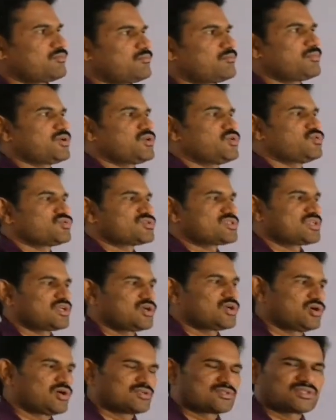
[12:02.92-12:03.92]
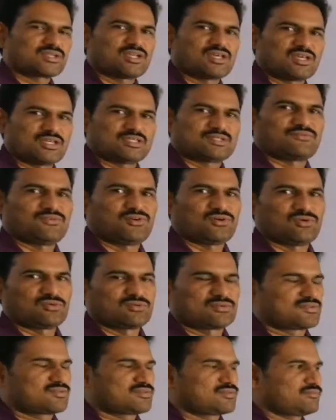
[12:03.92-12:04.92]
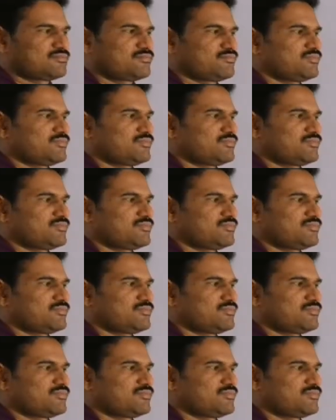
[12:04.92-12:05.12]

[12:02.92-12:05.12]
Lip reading: by using Gauss law as follows.